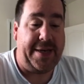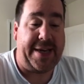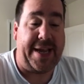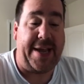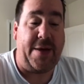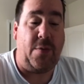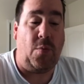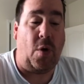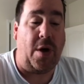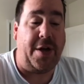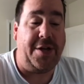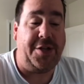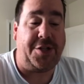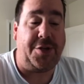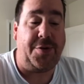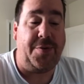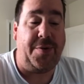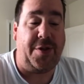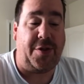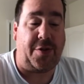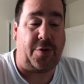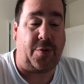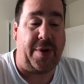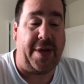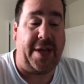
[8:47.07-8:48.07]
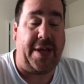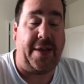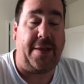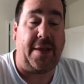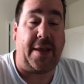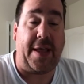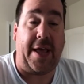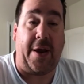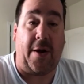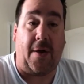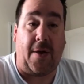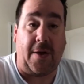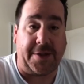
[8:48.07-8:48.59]
Day one, two, and three,
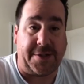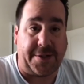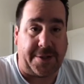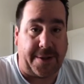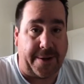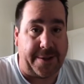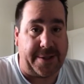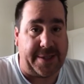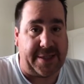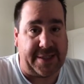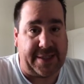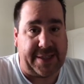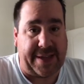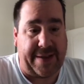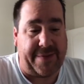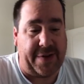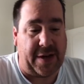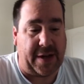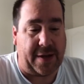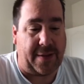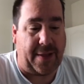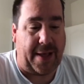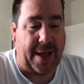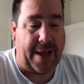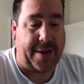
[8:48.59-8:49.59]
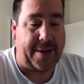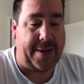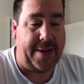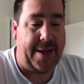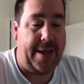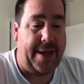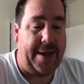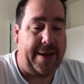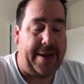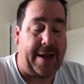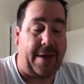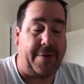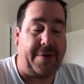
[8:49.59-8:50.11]
it all starts at 7 o'clock.
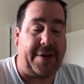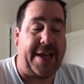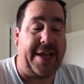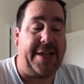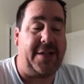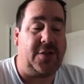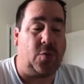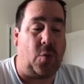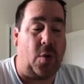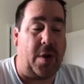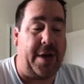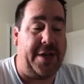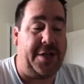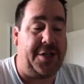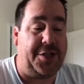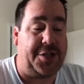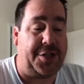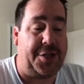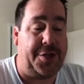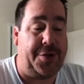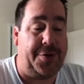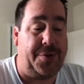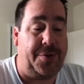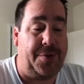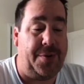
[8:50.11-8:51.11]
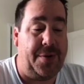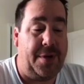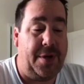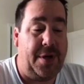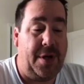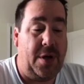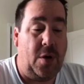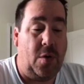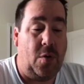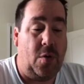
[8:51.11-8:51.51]
Now, days one and two,